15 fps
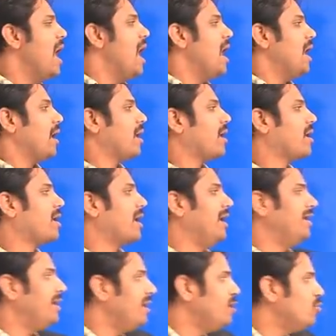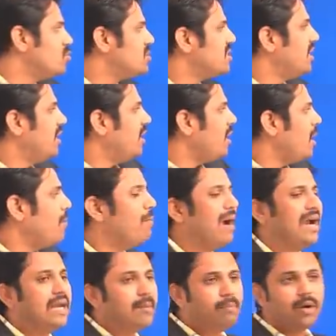continuously multiple
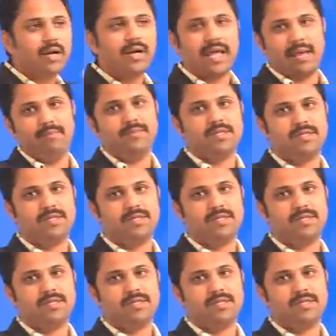times.